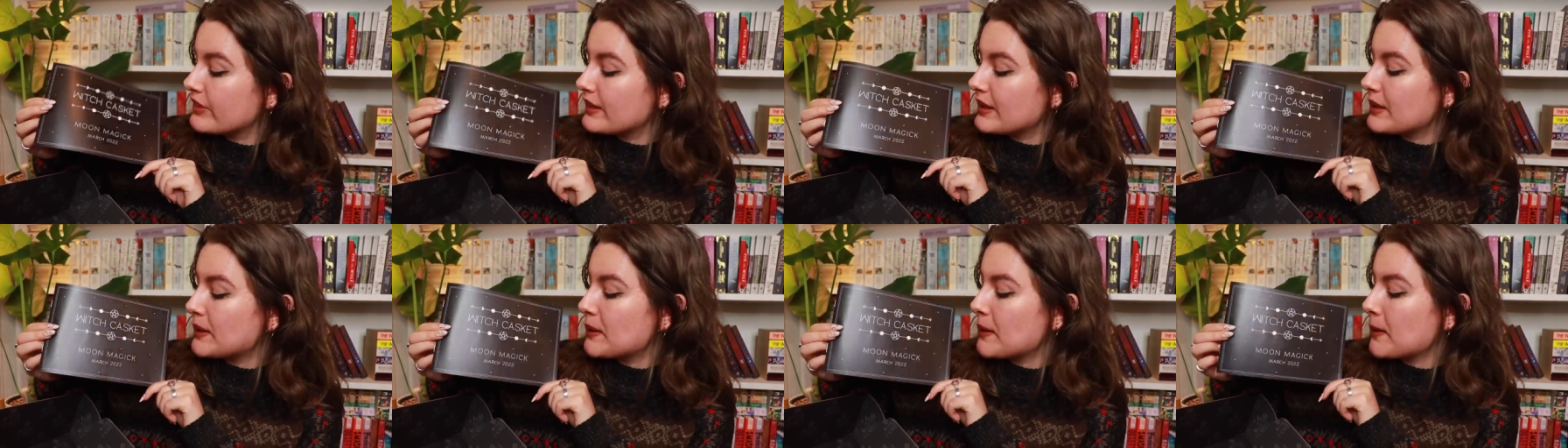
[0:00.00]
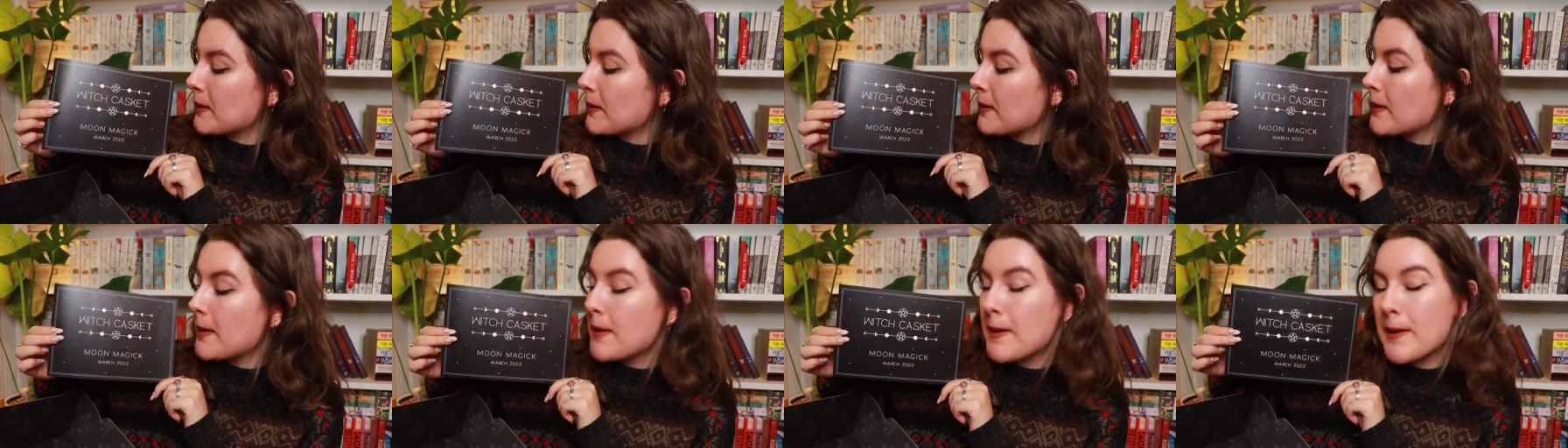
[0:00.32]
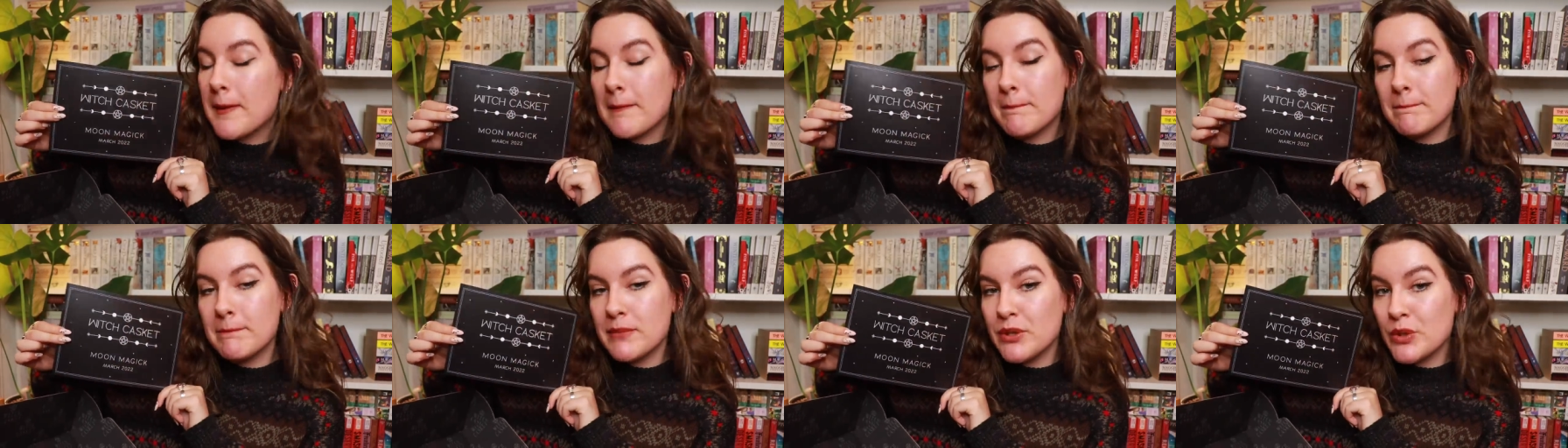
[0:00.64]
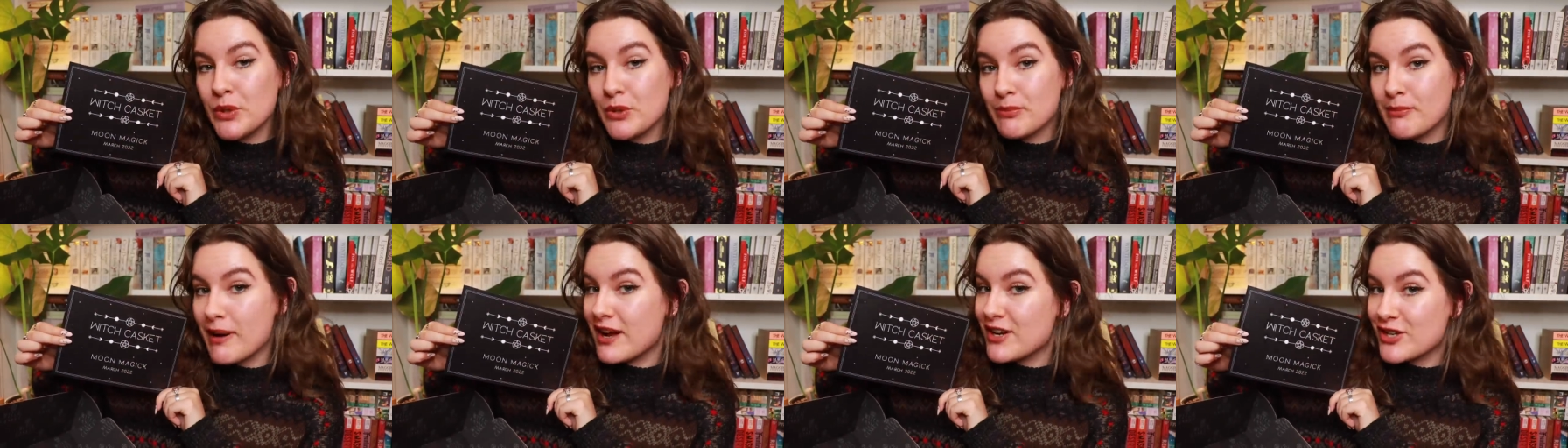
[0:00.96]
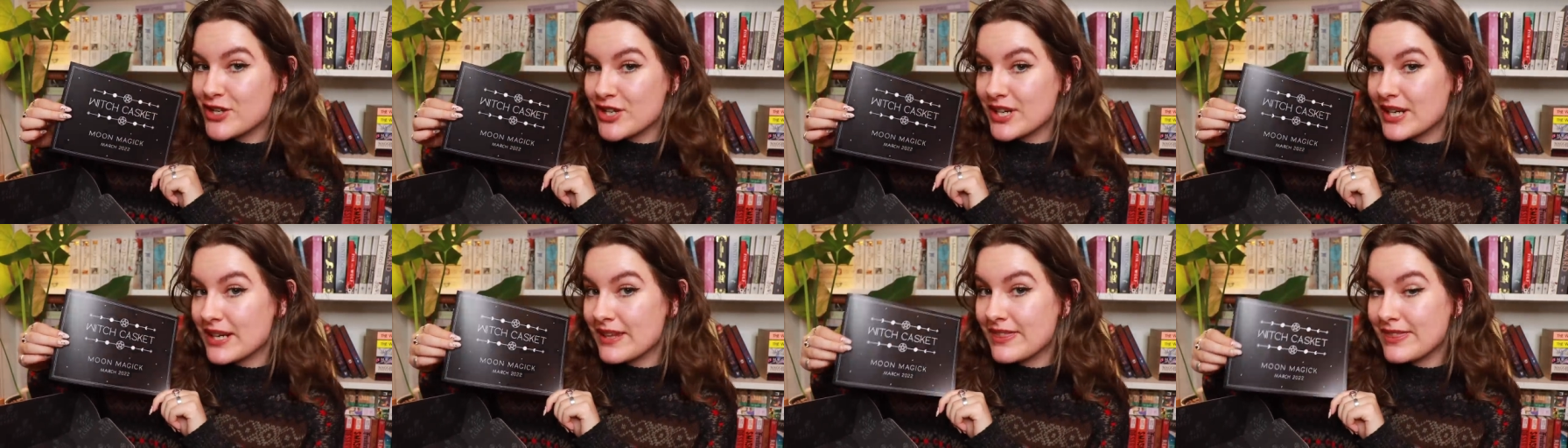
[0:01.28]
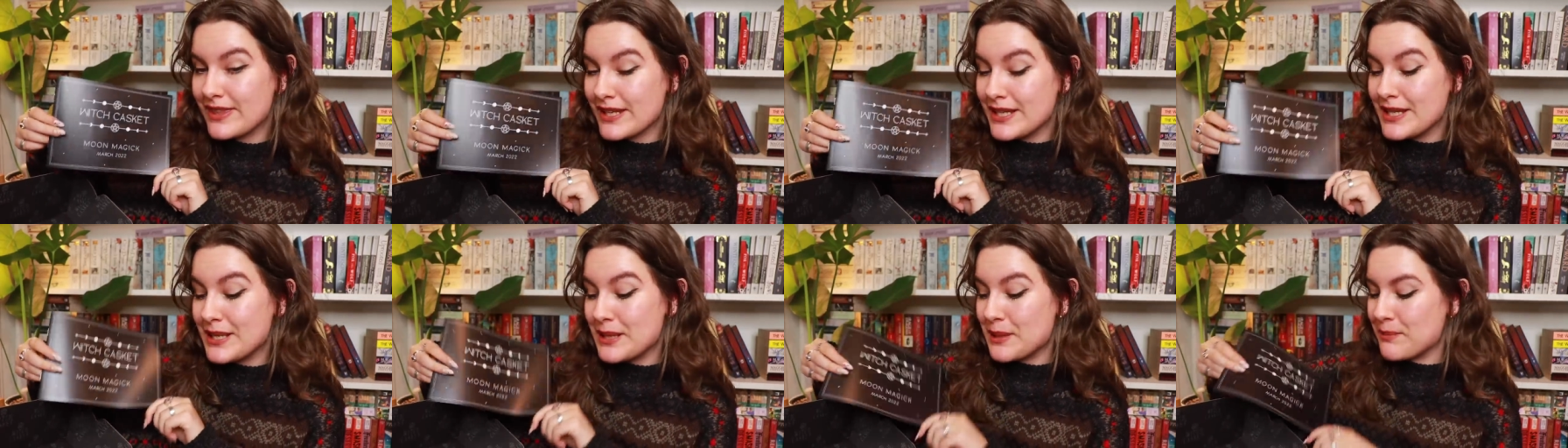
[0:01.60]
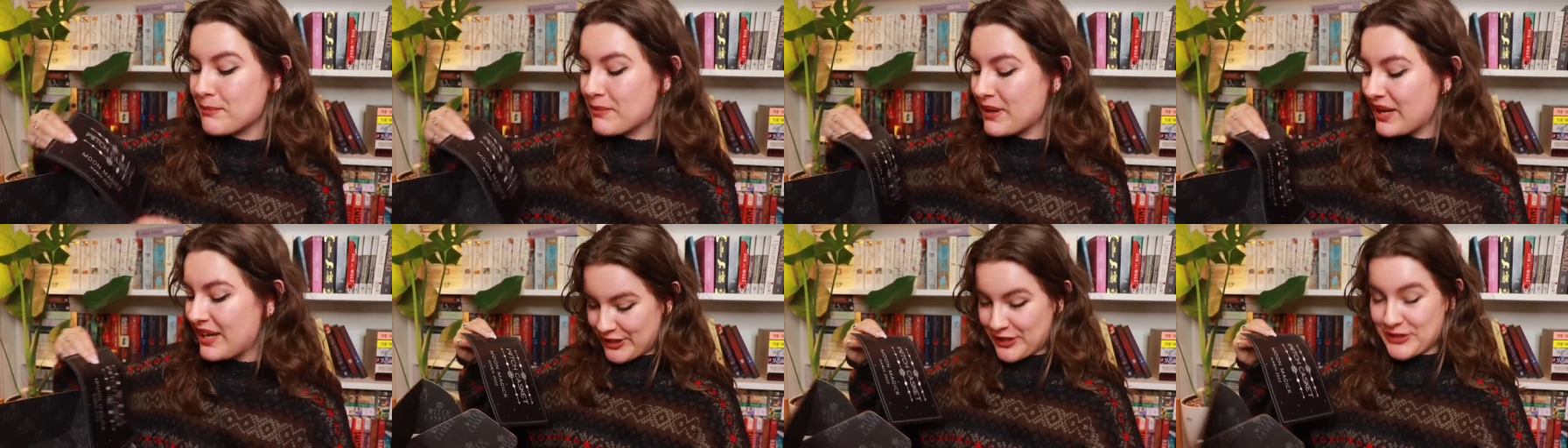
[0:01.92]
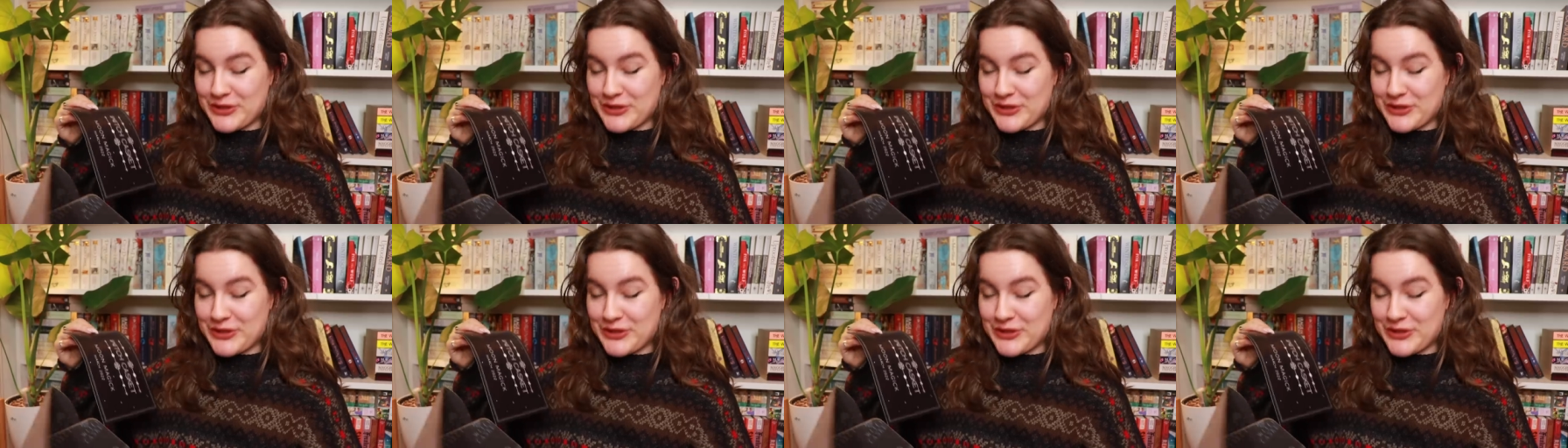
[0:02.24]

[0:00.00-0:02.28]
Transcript: the Moon Magic theme,